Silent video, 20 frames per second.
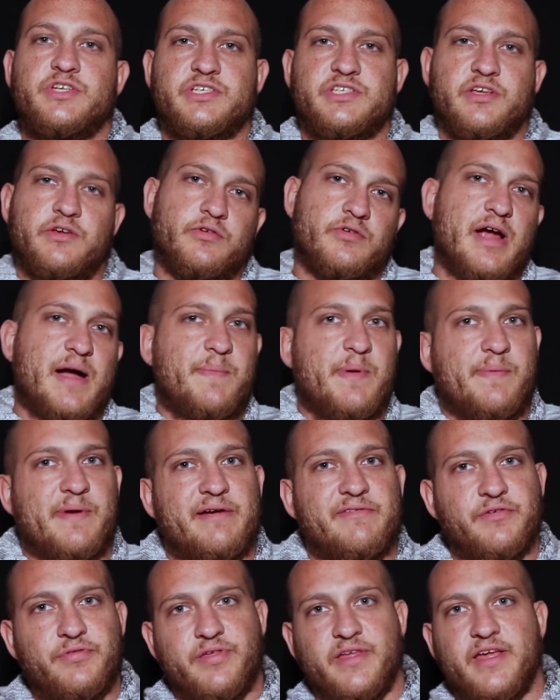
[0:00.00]
just to wrap up
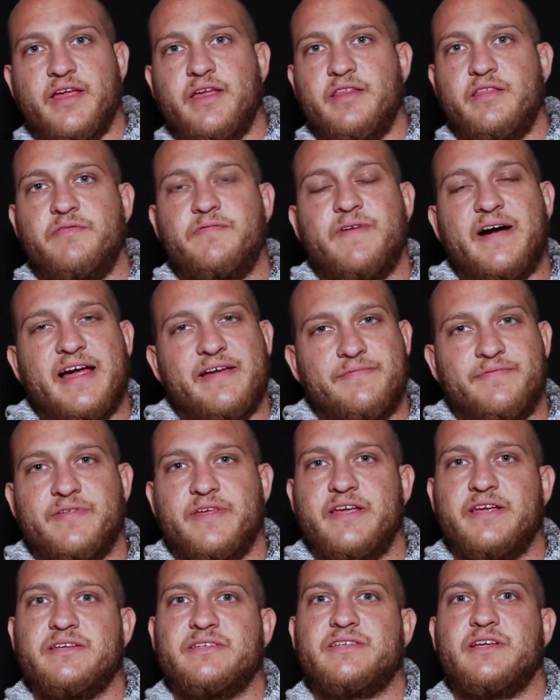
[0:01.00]
everything, the 5
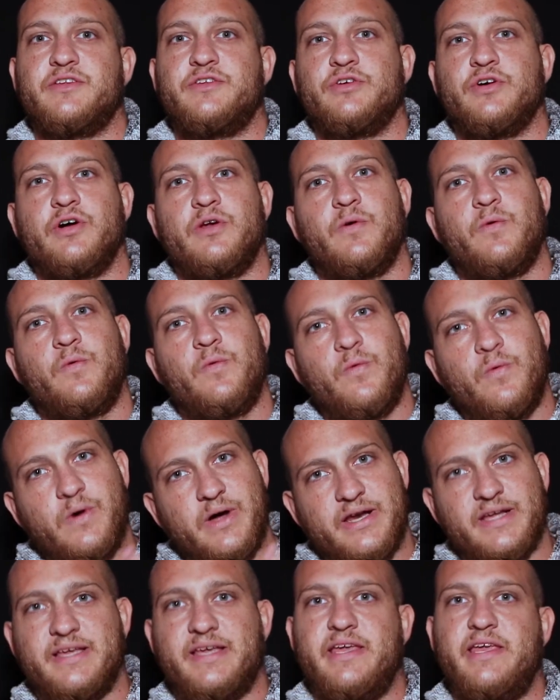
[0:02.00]
things that you all
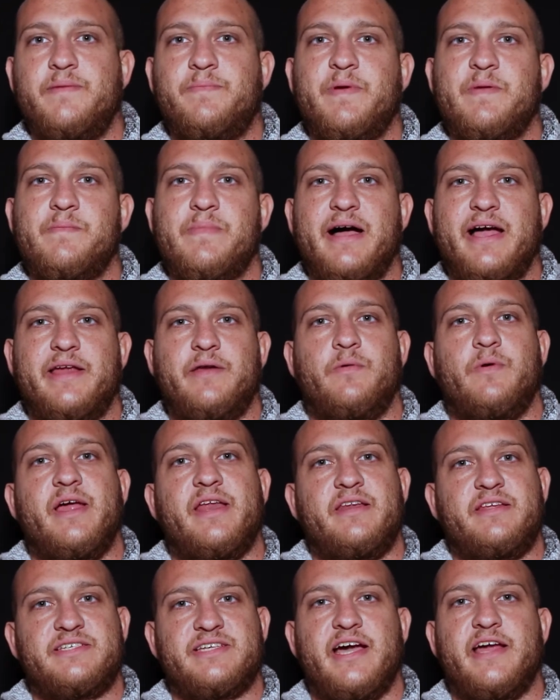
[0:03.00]
want to keep in mind when
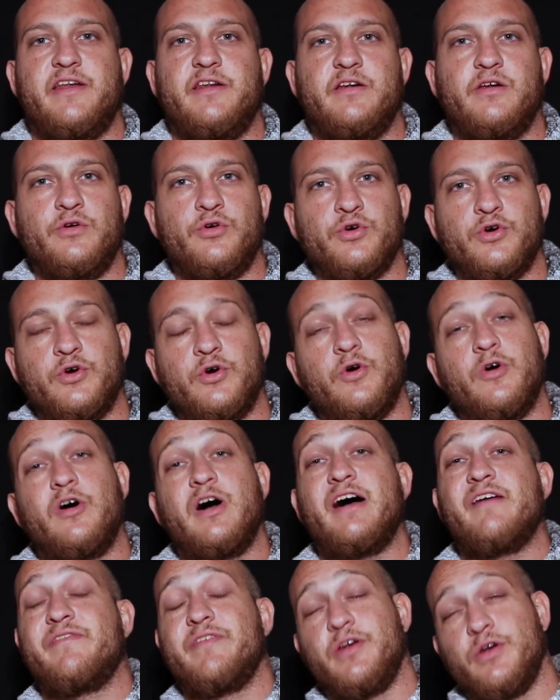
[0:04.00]
designing a logo or
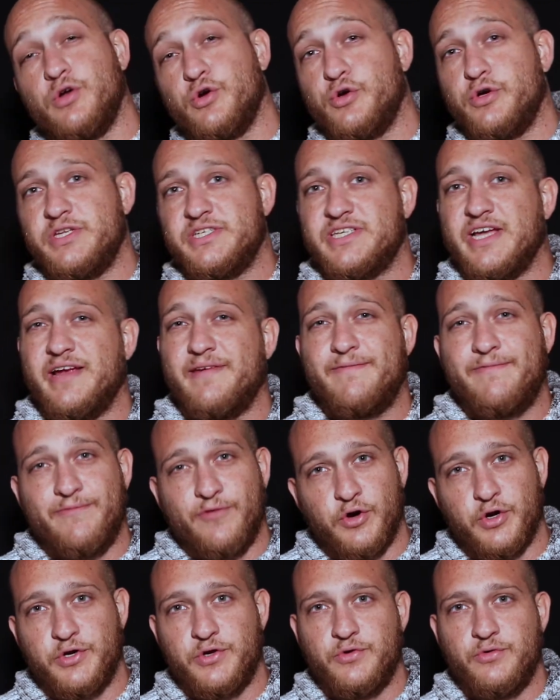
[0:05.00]
having a logo designed
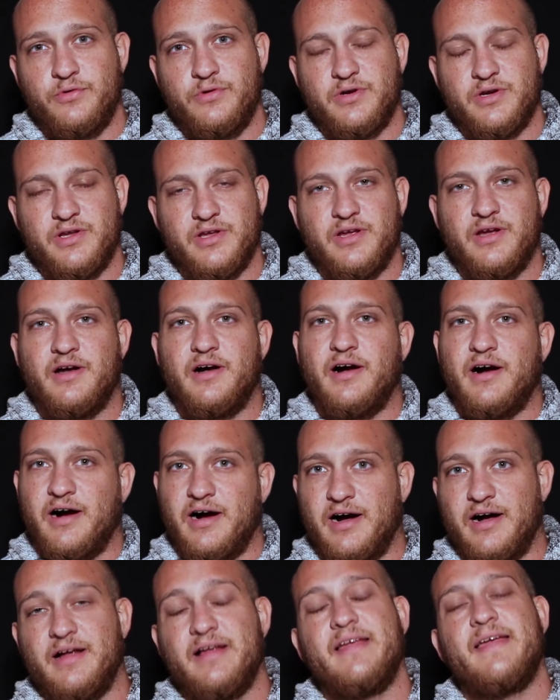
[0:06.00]
for you
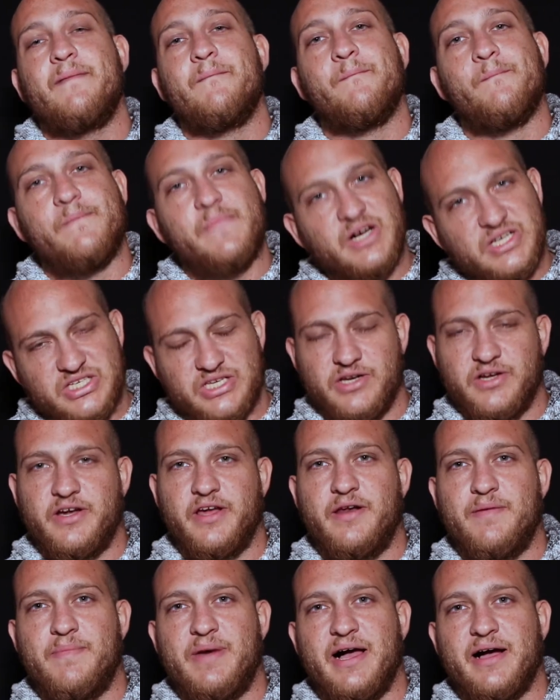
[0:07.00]
are: must look
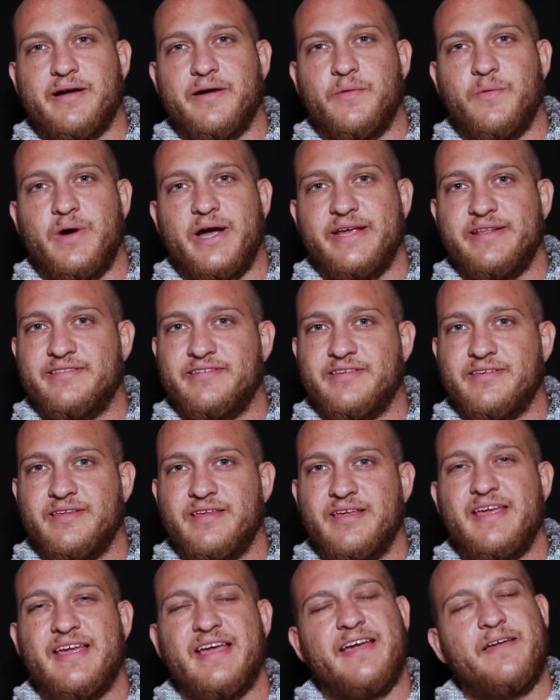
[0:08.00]
good in black and white.
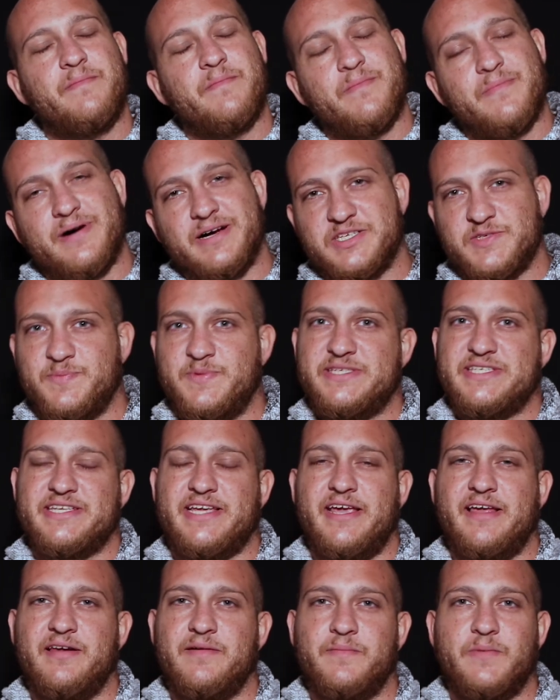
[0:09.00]
It must be
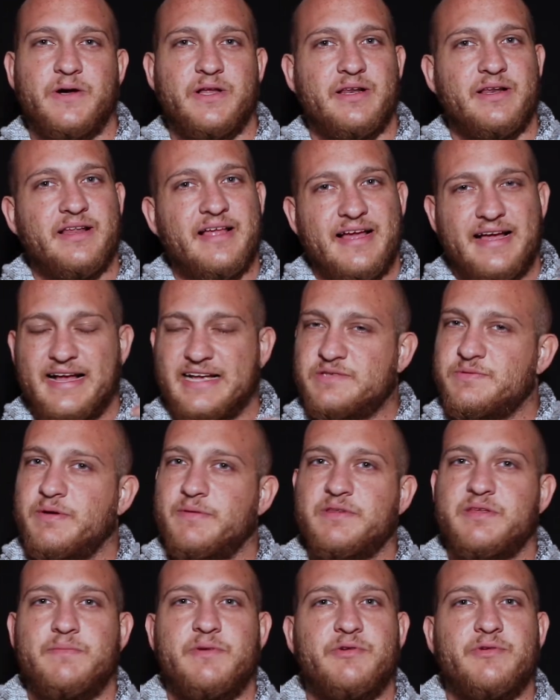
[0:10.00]
scalable, has to be
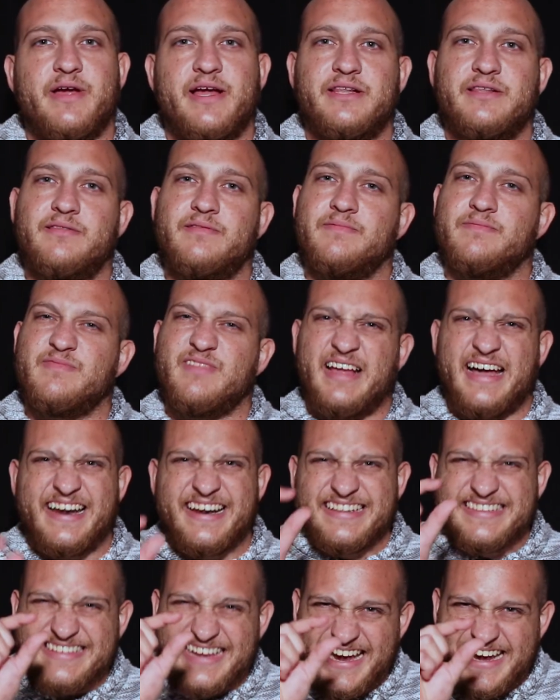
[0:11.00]
able to be read
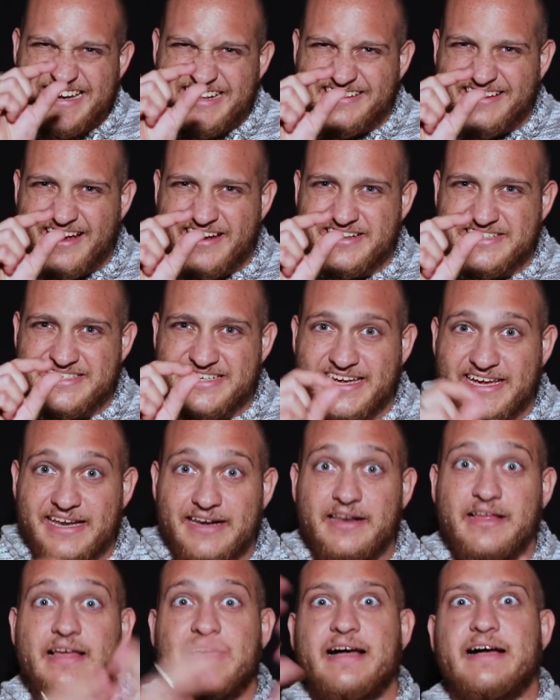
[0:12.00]
at a tiny
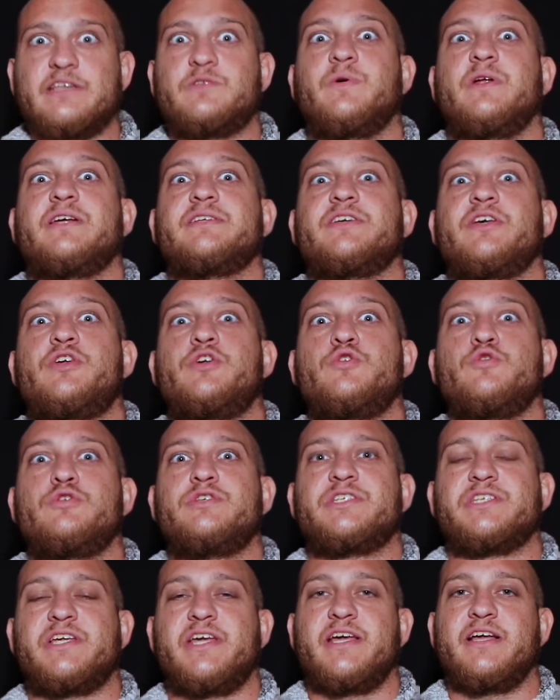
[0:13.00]
scale as well as a huge
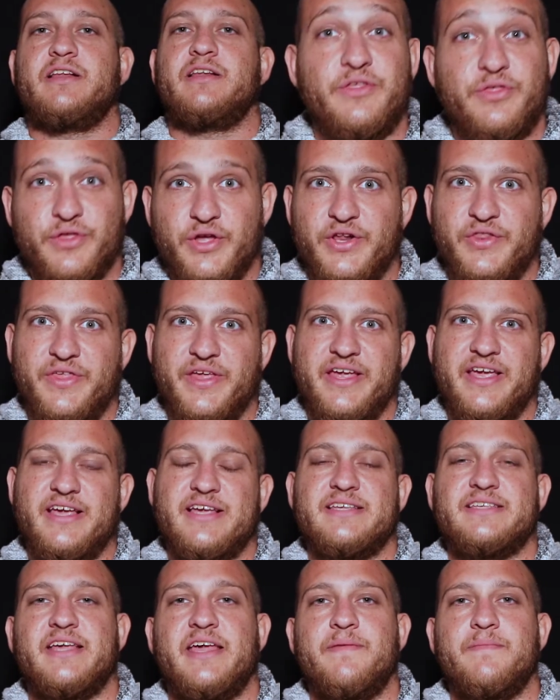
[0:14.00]
scale. The 3rd thing
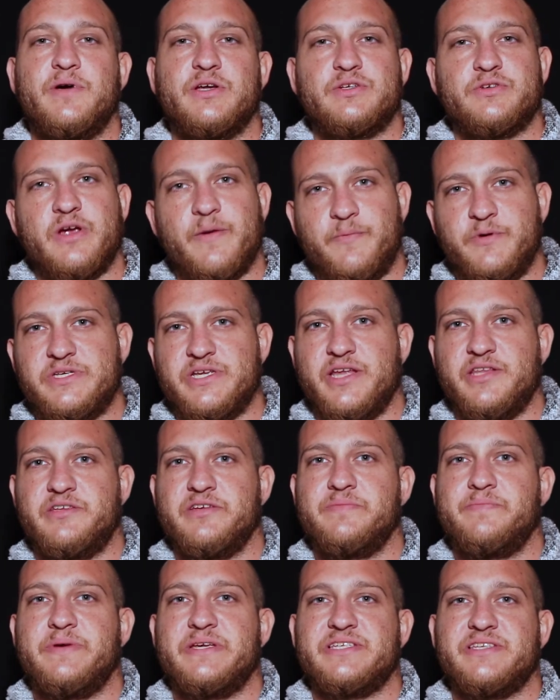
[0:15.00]
is it must represent
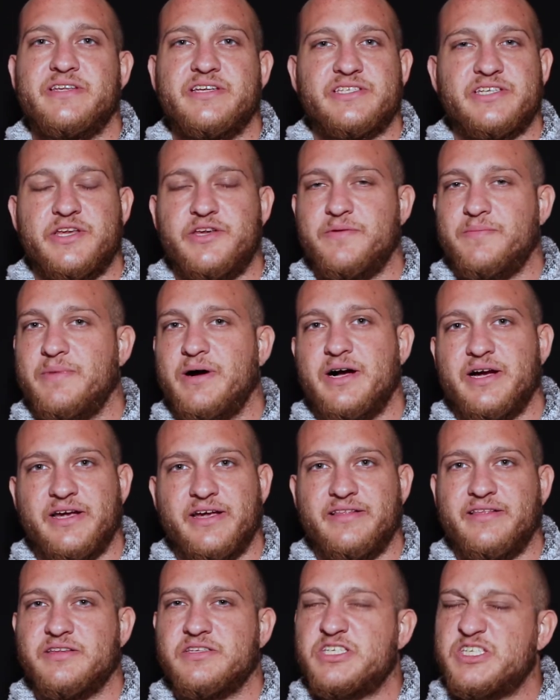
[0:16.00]
your business and your
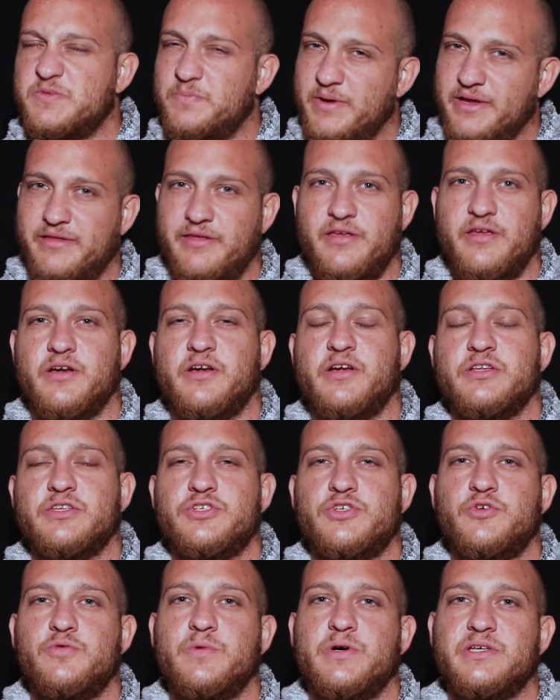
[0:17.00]
market and speak to your
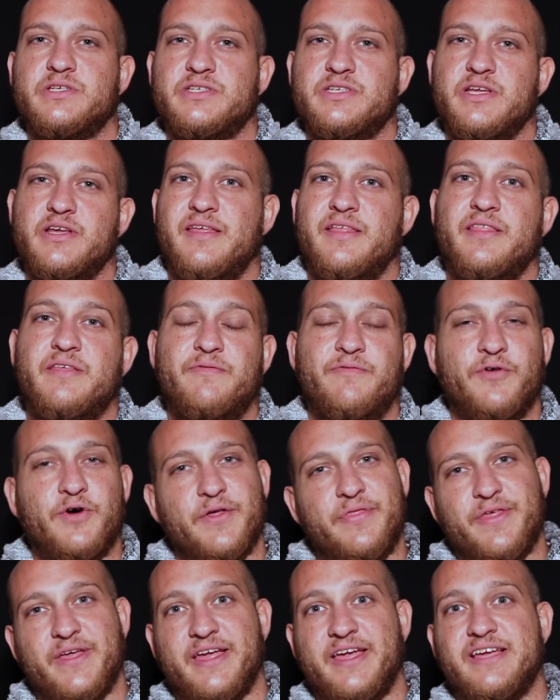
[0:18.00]
consumers. The
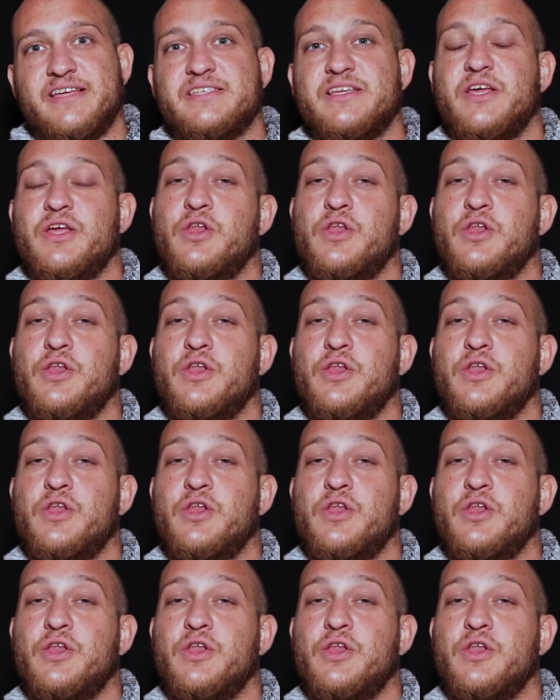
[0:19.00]
4th thing is